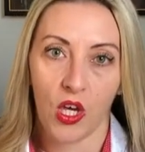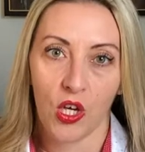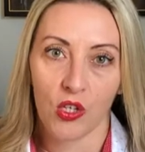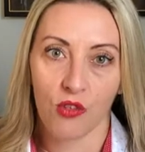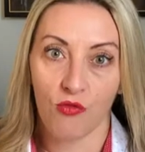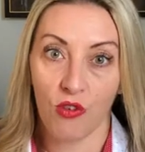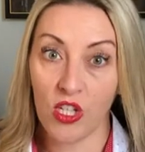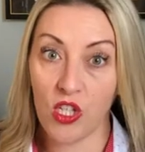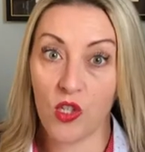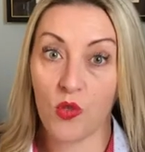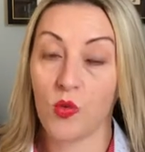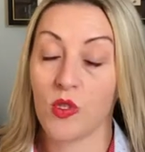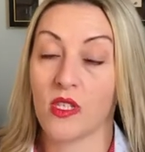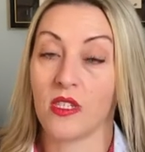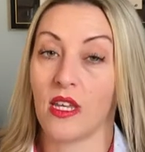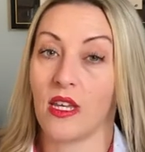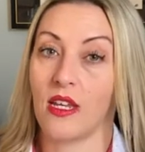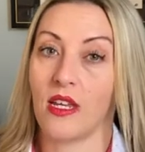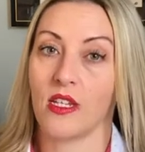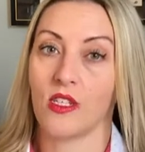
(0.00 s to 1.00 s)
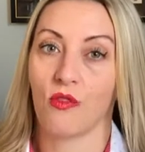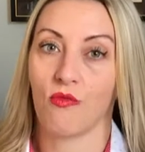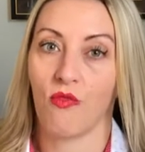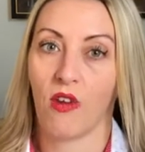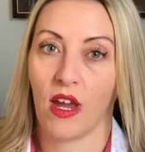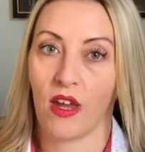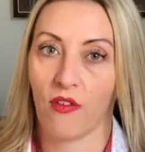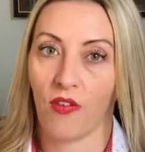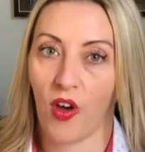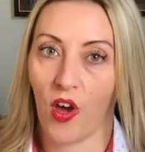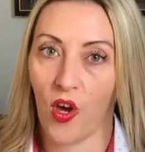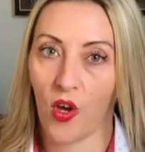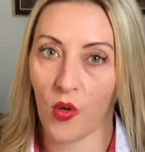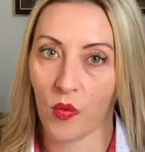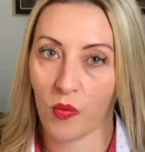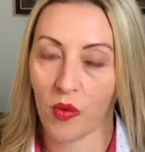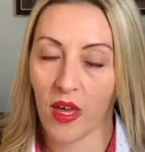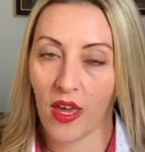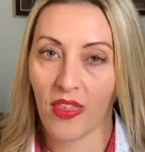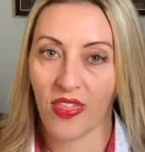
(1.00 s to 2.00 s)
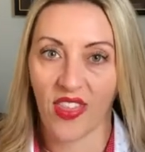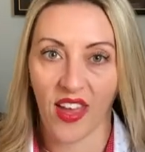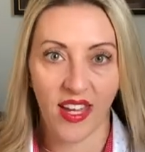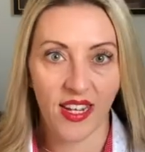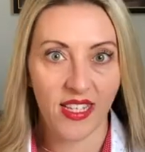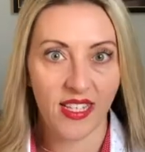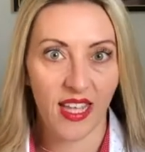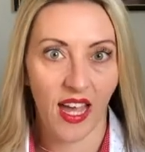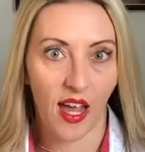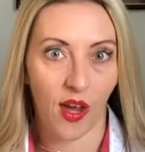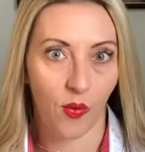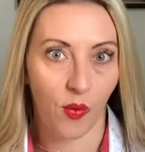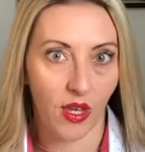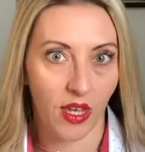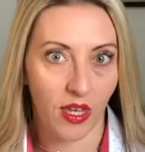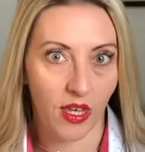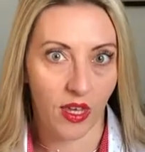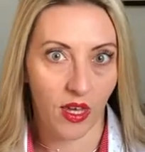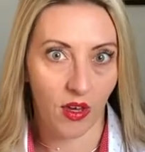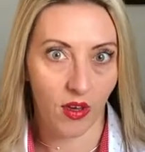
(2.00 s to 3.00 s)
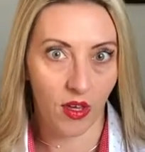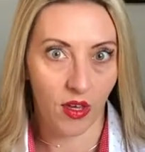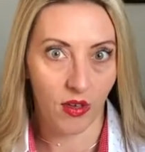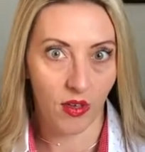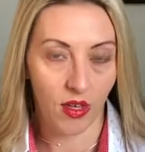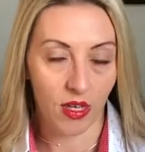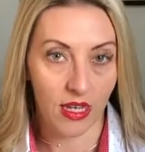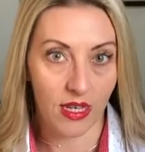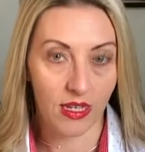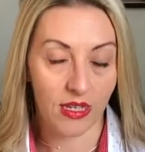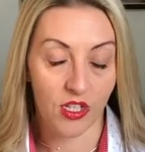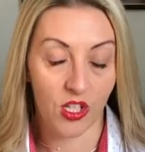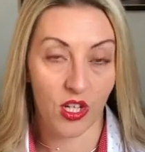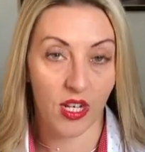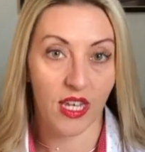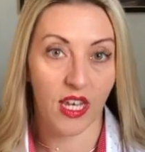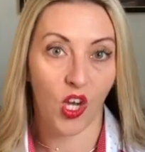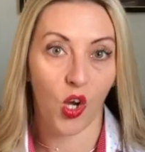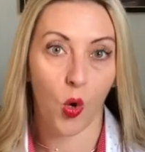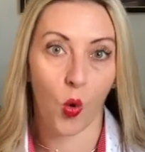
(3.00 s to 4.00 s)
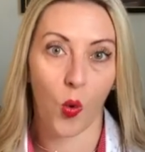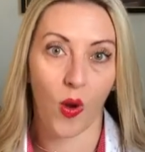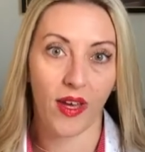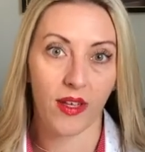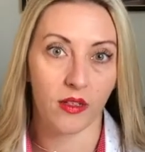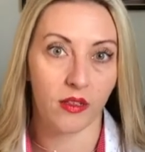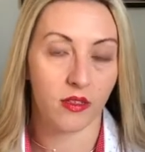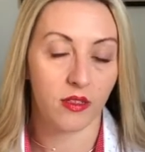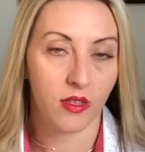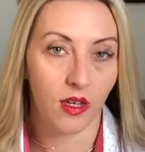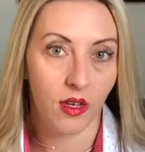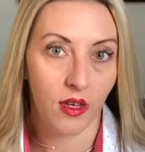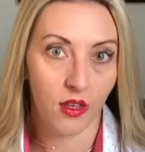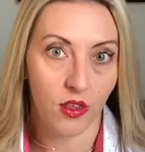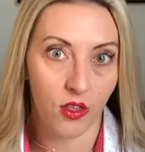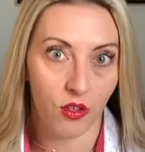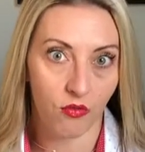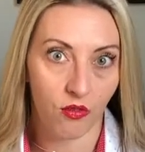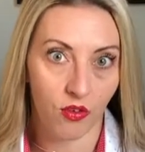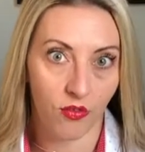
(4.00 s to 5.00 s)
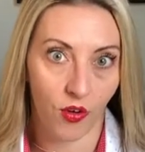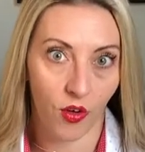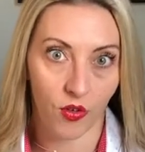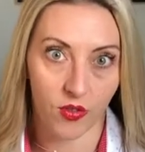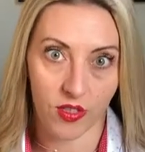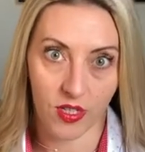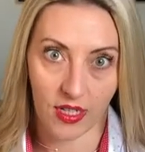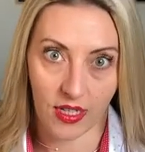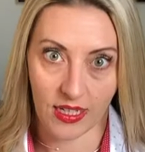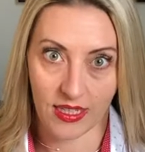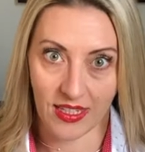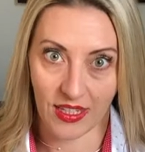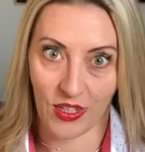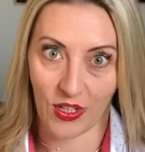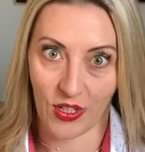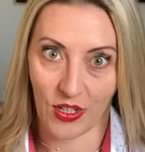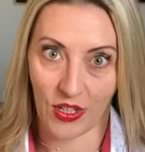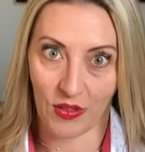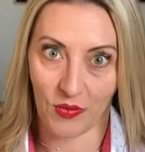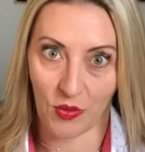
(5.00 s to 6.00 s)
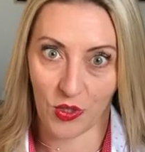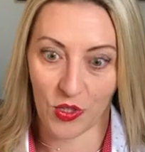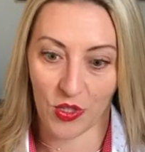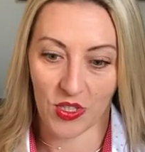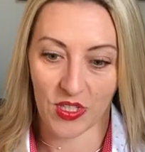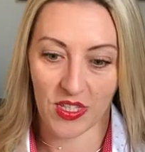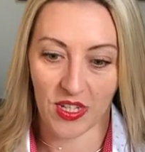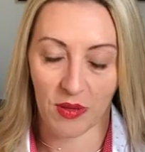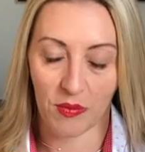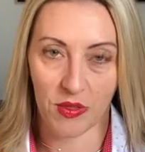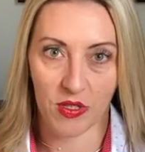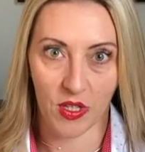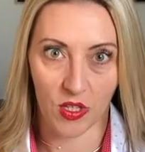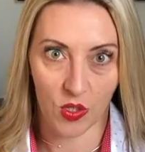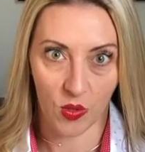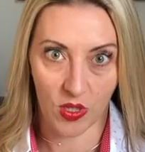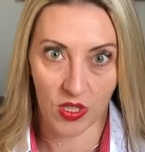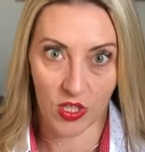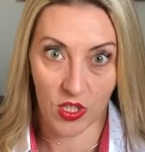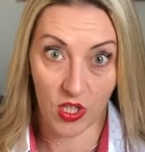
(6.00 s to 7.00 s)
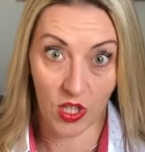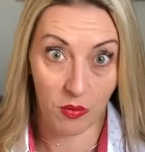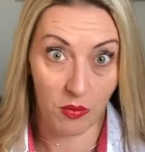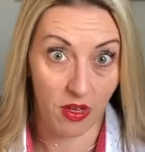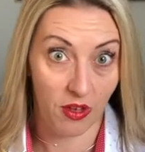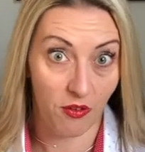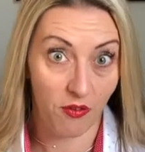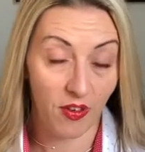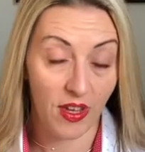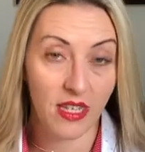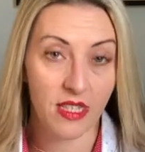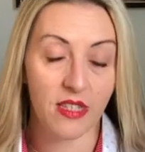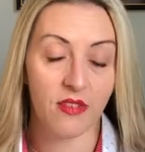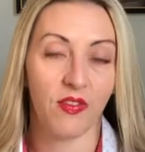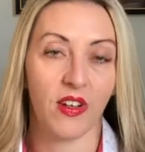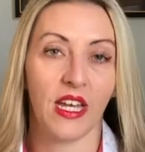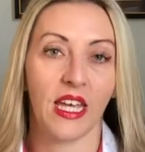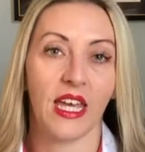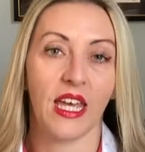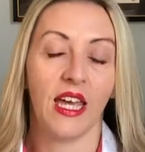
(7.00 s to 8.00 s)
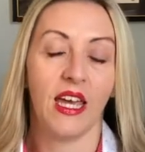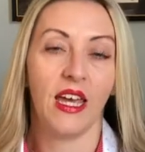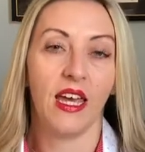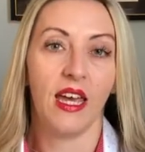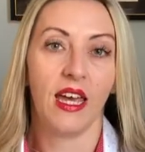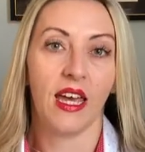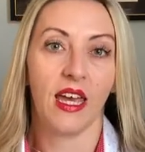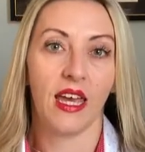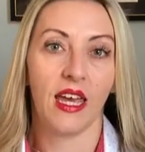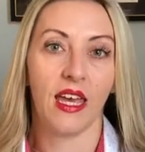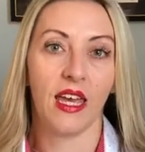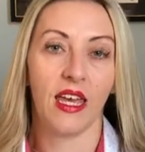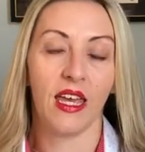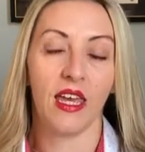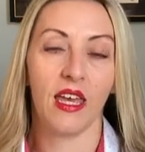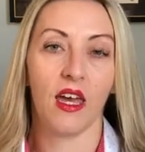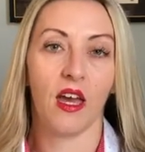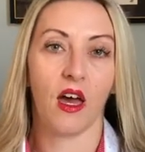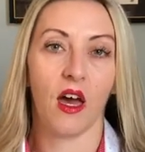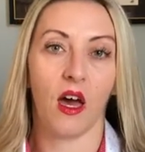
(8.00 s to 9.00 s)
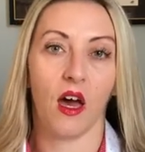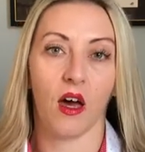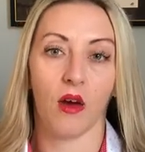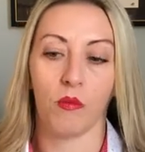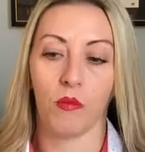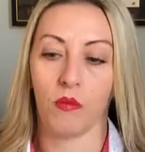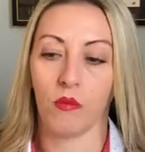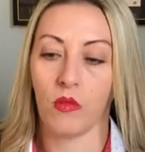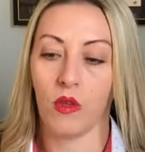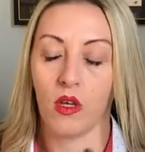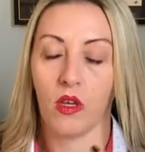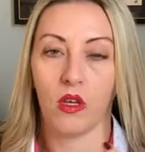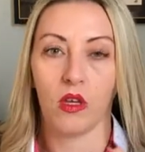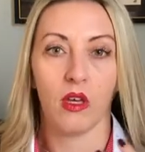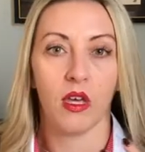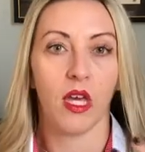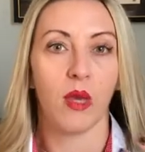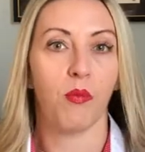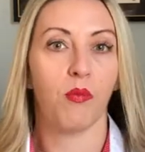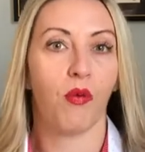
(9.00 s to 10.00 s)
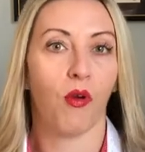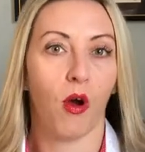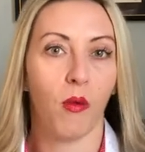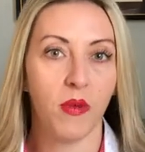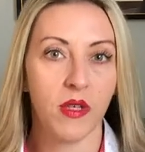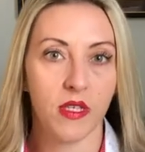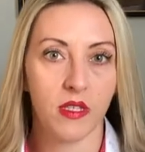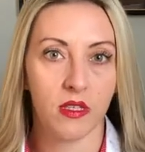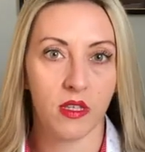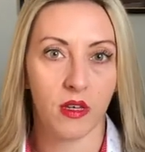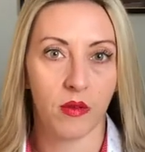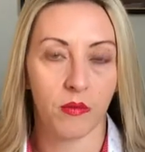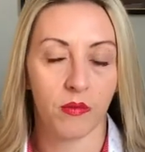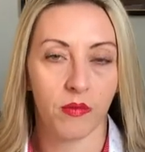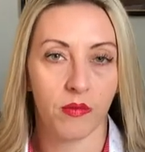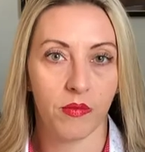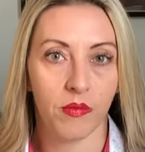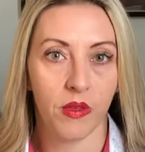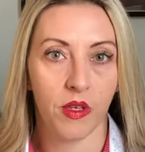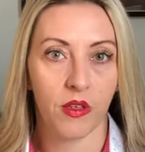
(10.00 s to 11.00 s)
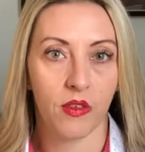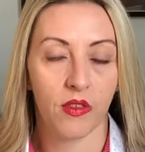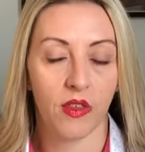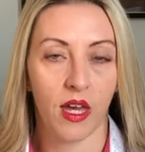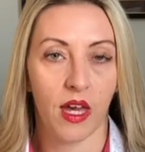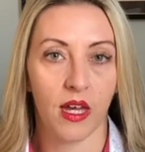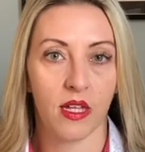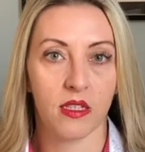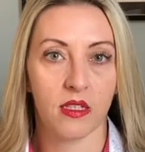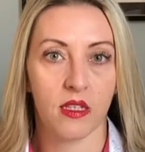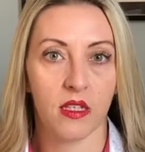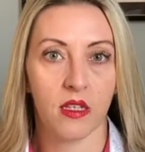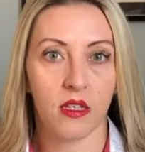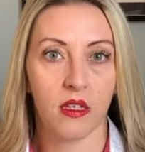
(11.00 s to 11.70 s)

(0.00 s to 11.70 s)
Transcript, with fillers: Richard was seen as a ray of hope. That is how he initially quelled the revolt. And like I say, you can watch this in episode 22, but effectively, he, um, he promised them that